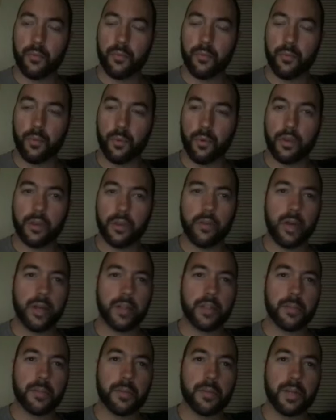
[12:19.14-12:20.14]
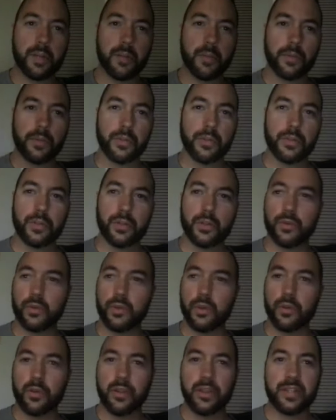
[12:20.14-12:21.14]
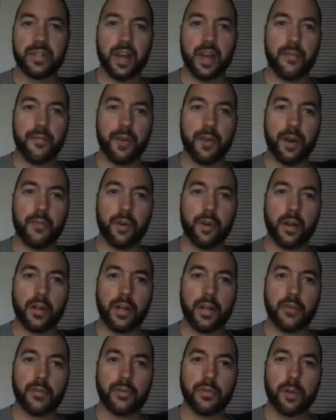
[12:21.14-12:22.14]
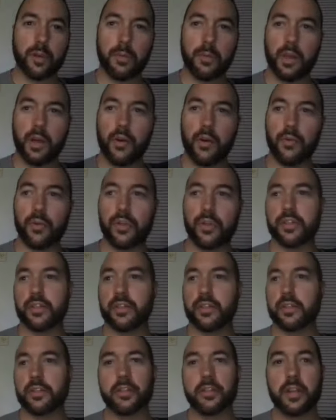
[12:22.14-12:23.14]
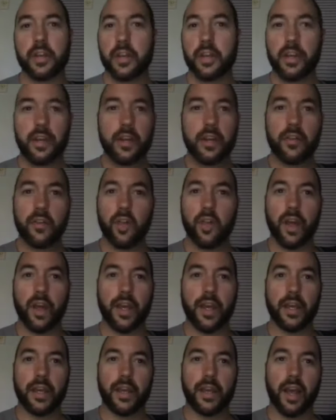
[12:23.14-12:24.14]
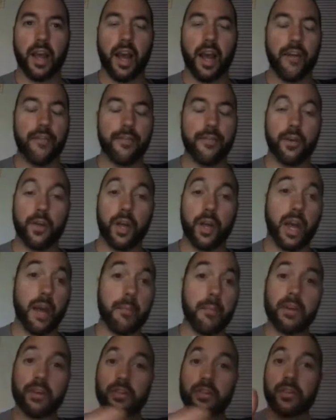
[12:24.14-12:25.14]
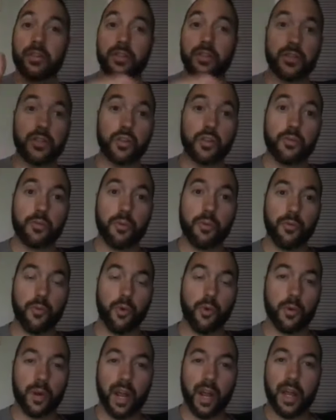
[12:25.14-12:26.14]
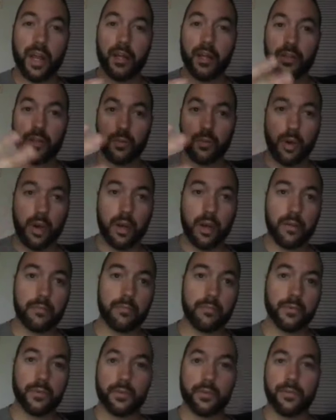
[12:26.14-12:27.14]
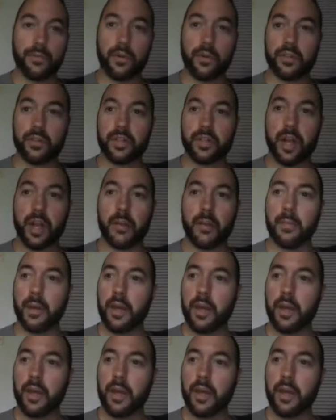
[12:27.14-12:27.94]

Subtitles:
for what you guys have been able to do, you're in the top five right now in Double L, which is like, I feel like I mentioned this to you before when I had you on for the first time.